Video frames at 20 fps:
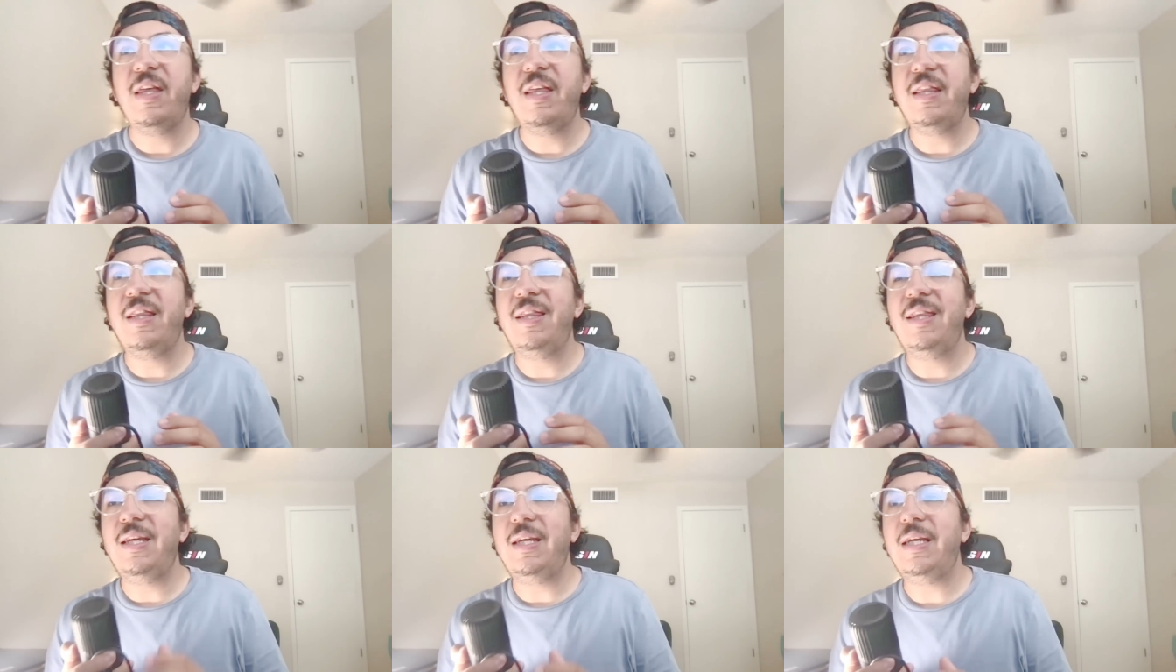
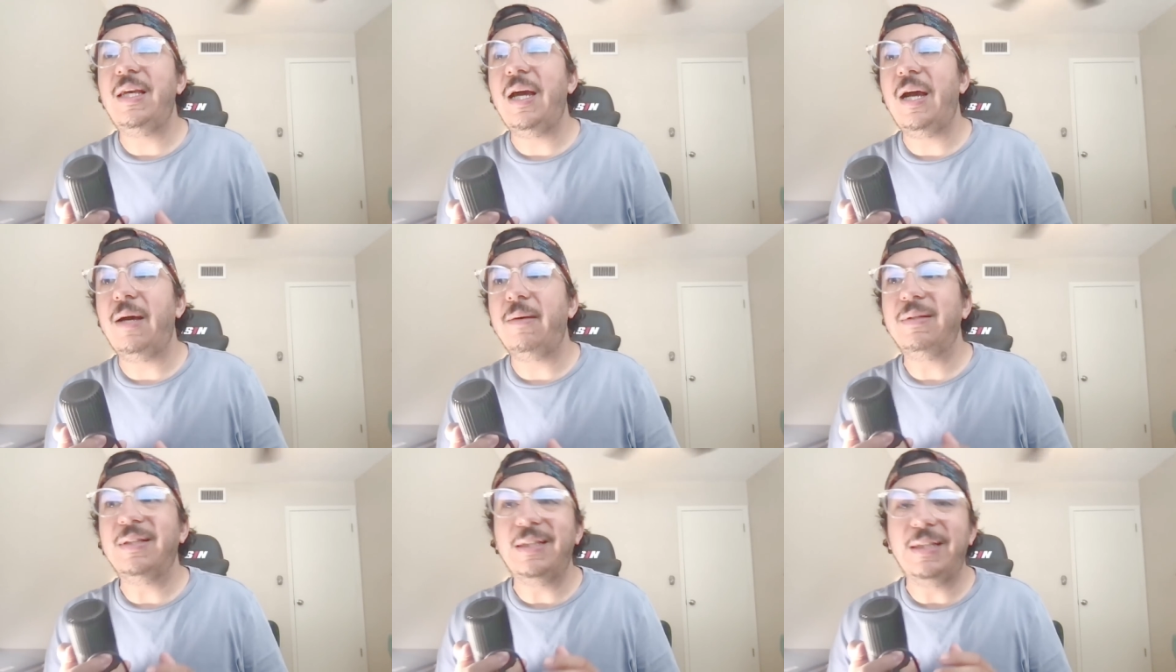the
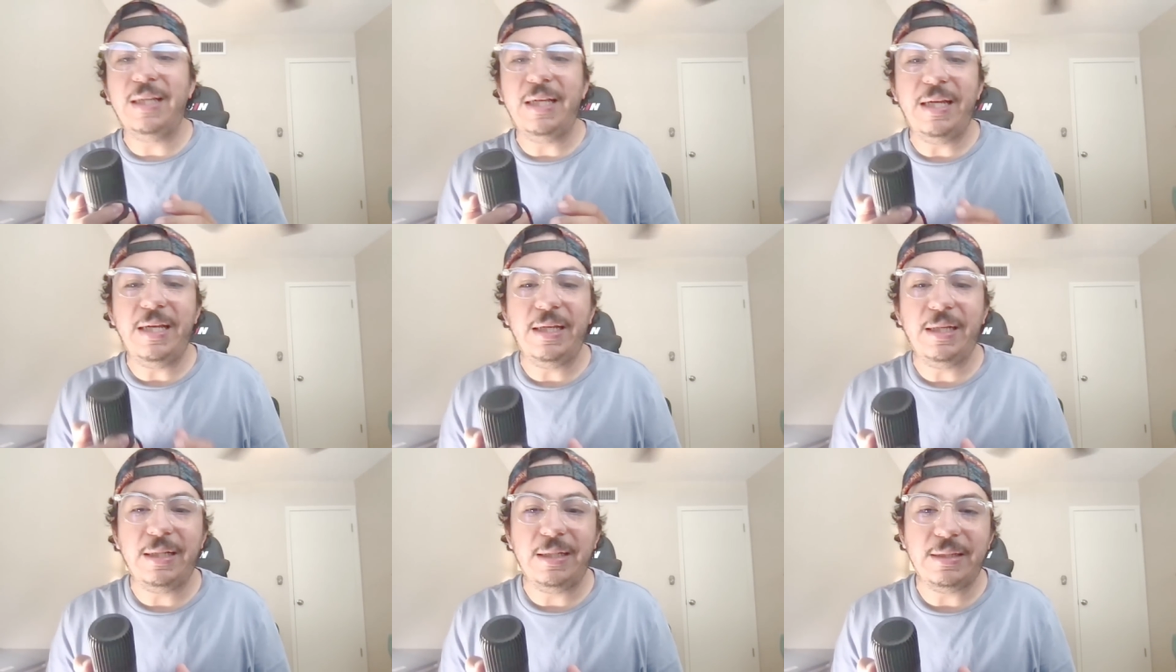uh,
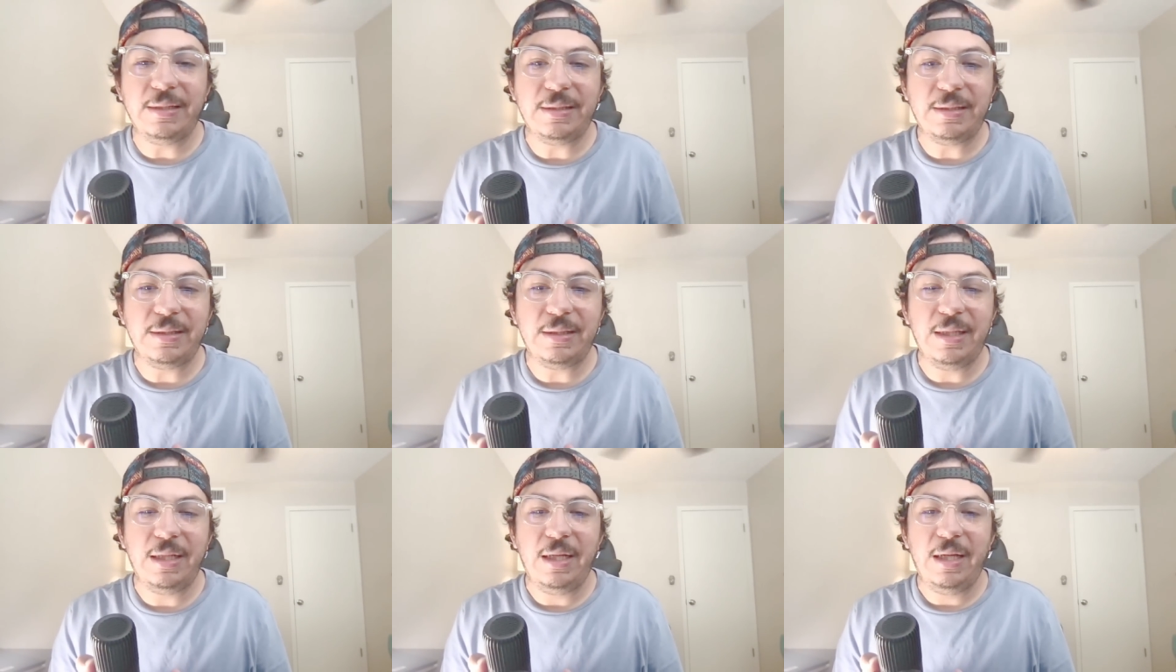
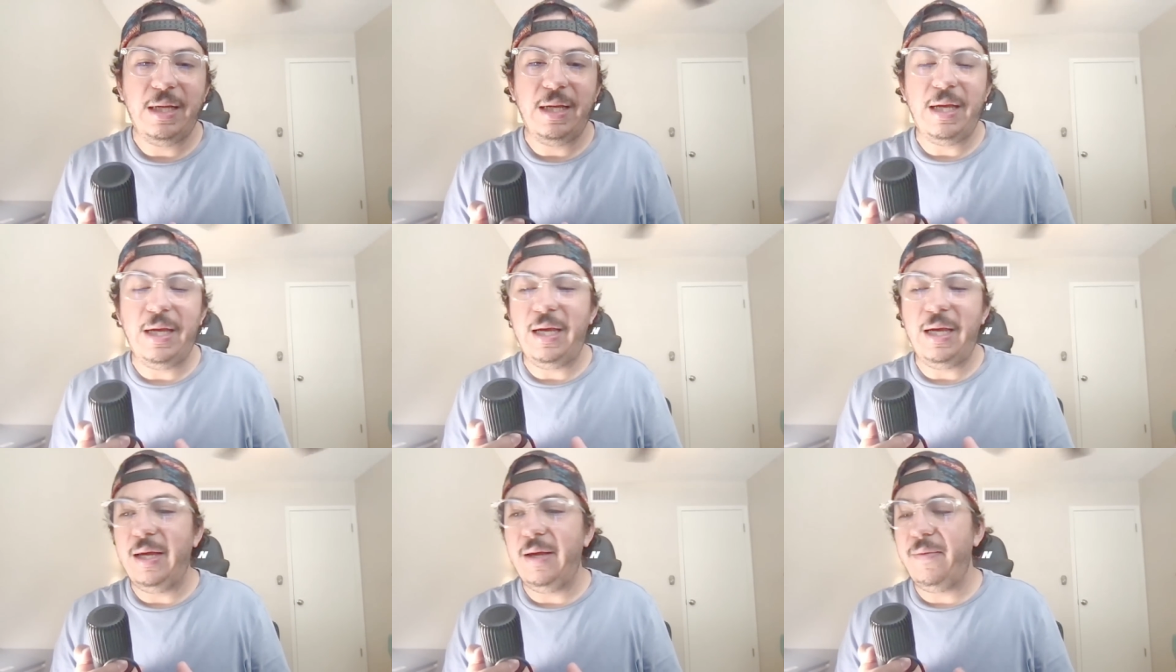links
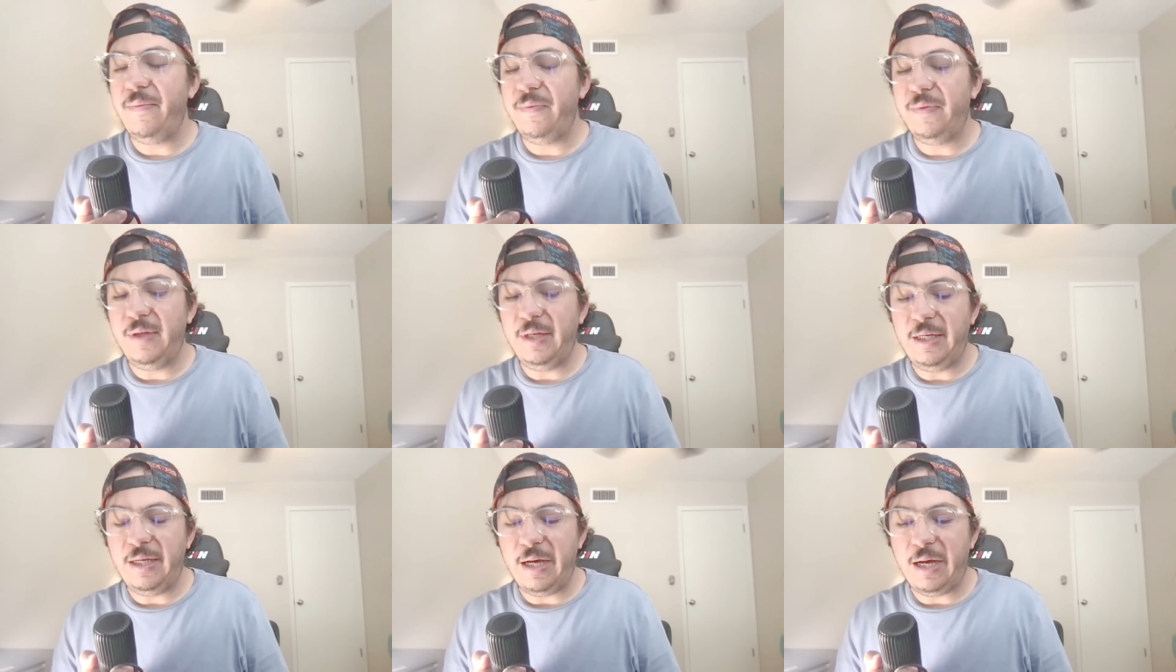and
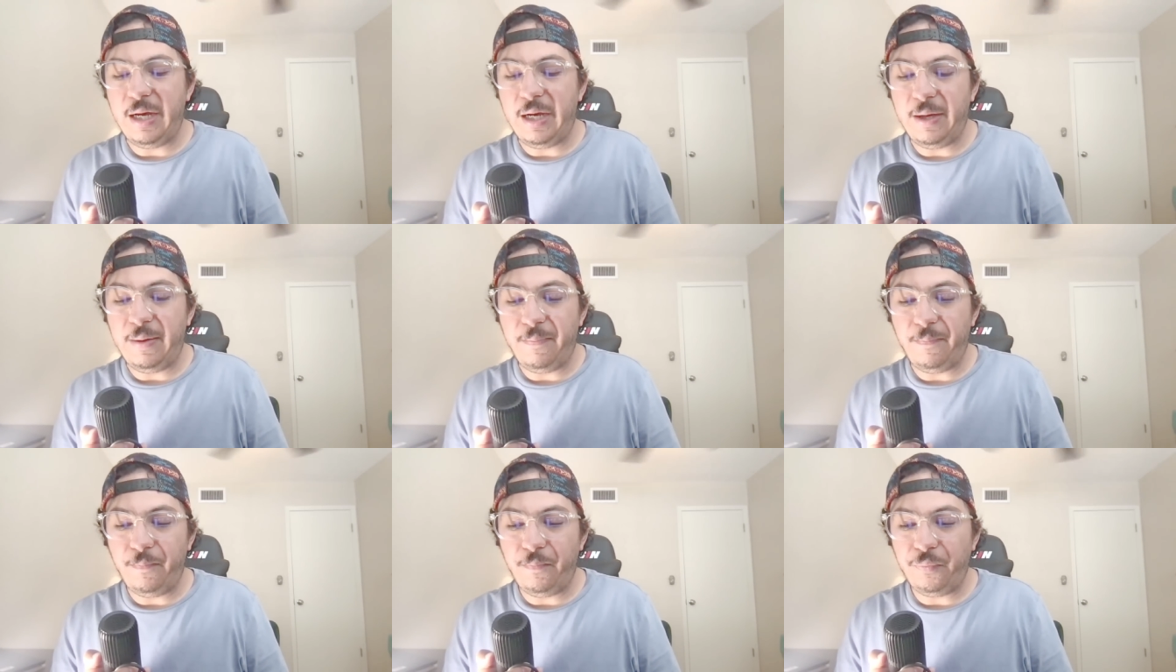the
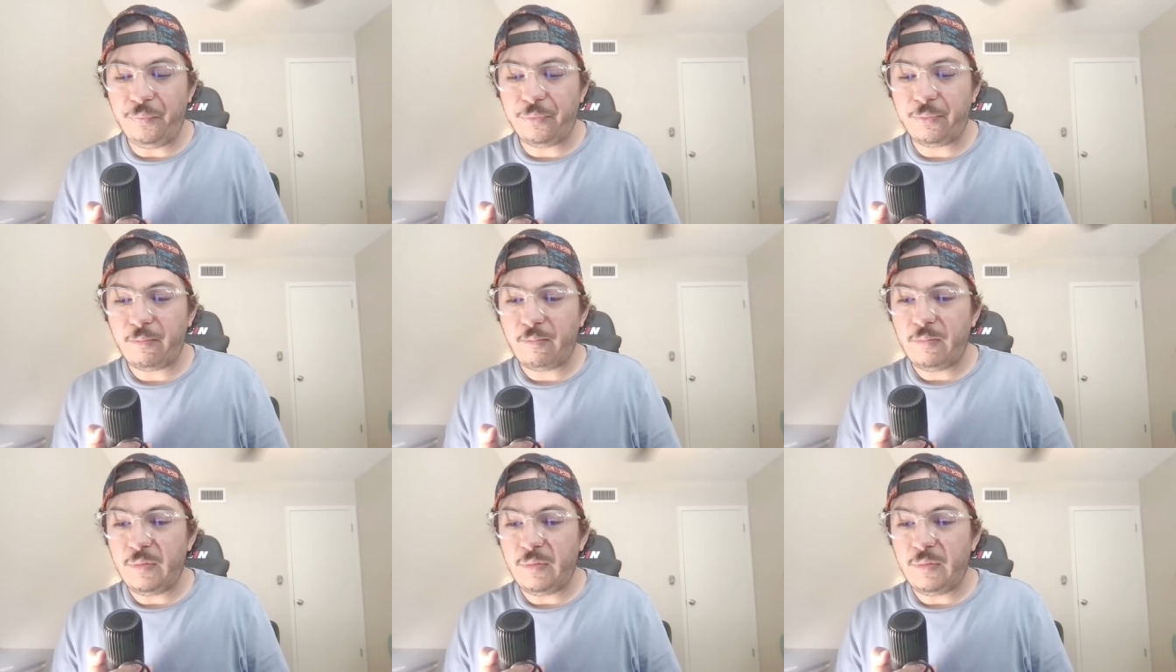um,